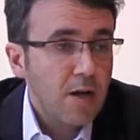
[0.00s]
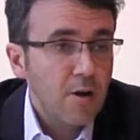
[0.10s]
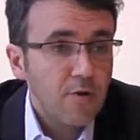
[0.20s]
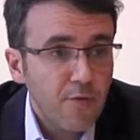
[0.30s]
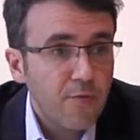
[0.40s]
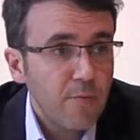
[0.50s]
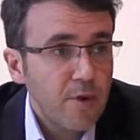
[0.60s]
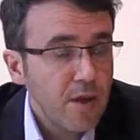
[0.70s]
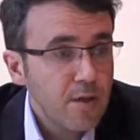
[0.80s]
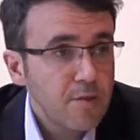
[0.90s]
I cannot afford
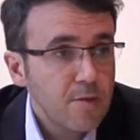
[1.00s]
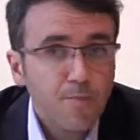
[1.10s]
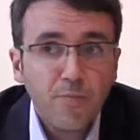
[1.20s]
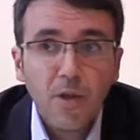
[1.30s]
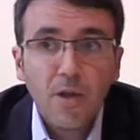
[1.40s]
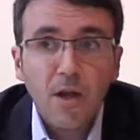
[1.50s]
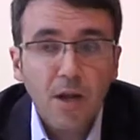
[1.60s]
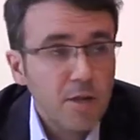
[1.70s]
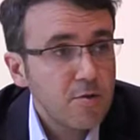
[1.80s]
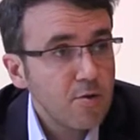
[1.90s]
my debts.
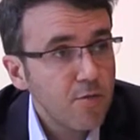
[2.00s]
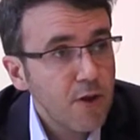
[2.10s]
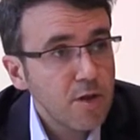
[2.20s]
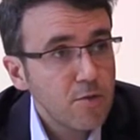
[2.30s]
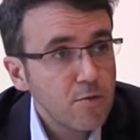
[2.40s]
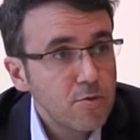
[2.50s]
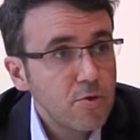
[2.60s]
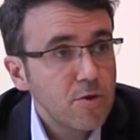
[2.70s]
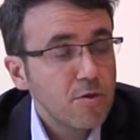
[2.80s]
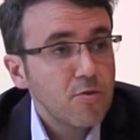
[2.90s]
Let's try to find a
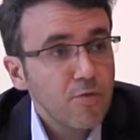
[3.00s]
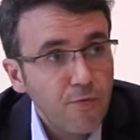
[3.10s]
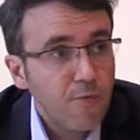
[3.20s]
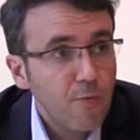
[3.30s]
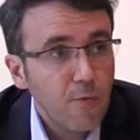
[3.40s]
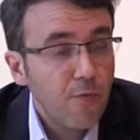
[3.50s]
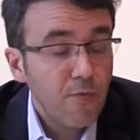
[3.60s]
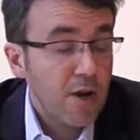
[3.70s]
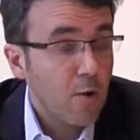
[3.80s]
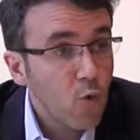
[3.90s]
solution. Let's try to
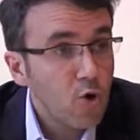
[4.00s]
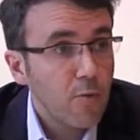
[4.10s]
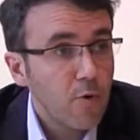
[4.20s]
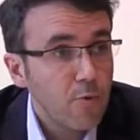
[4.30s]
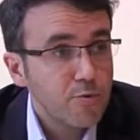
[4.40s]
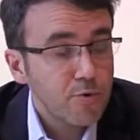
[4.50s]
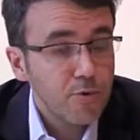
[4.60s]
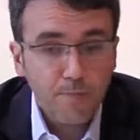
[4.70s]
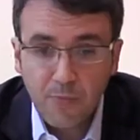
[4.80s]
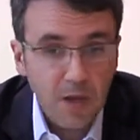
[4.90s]
find a workable
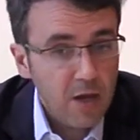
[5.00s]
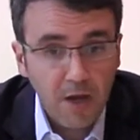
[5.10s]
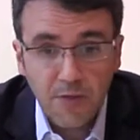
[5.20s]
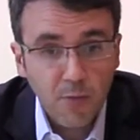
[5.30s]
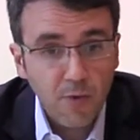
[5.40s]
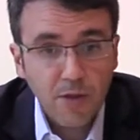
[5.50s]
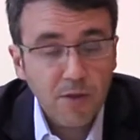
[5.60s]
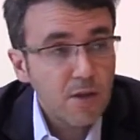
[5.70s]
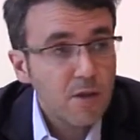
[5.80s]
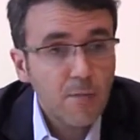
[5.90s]
option. That's what
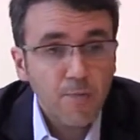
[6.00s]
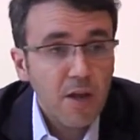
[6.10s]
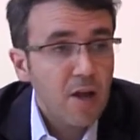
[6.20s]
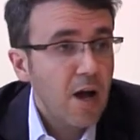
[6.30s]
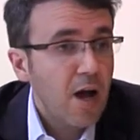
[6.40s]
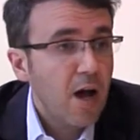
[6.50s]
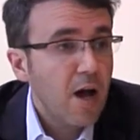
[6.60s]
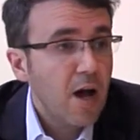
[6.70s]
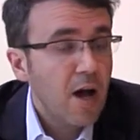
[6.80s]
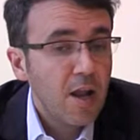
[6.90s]
they did.
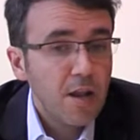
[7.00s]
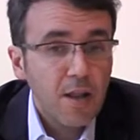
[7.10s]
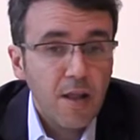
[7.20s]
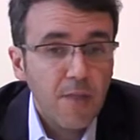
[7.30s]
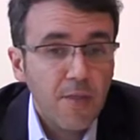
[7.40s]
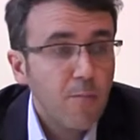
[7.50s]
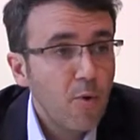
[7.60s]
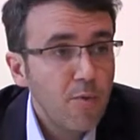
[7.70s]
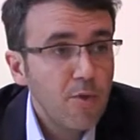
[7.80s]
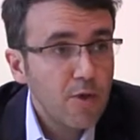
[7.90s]
And the
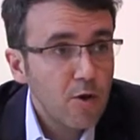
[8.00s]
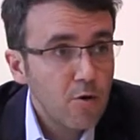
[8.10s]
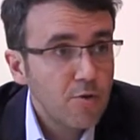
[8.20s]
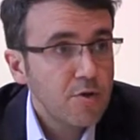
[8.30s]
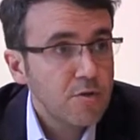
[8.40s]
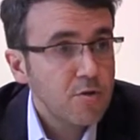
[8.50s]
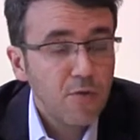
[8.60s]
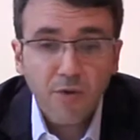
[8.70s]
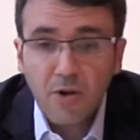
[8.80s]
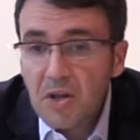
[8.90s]
moment that they closed the exchange
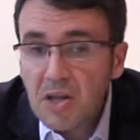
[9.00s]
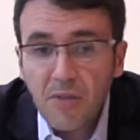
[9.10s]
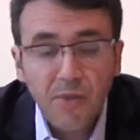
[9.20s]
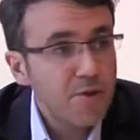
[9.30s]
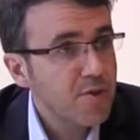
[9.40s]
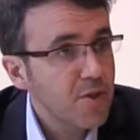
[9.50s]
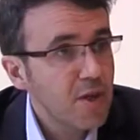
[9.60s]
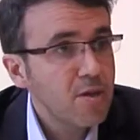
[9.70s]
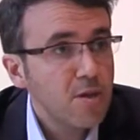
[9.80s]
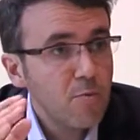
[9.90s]
offer, in 30
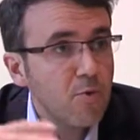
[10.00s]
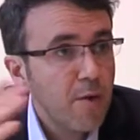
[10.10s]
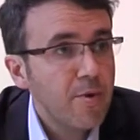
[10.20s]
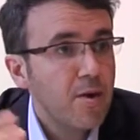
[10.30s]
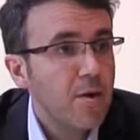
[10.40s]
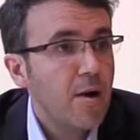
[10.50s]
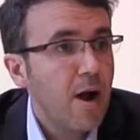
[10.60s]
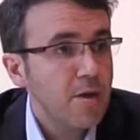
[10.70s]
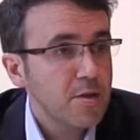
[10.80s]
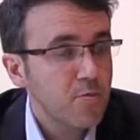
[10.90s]
days, they were having
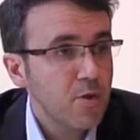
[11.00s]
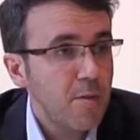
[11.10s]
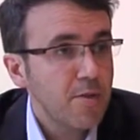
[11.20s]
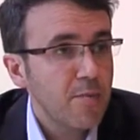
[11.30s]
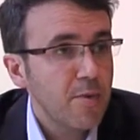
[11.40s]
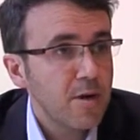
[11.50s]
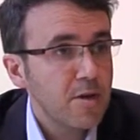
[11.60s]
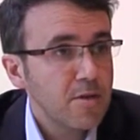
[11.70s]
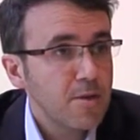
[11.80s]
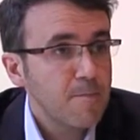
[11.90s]
access to the capital
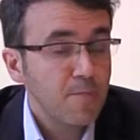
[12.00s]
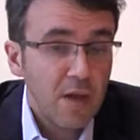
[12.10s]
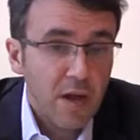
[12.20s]
markets.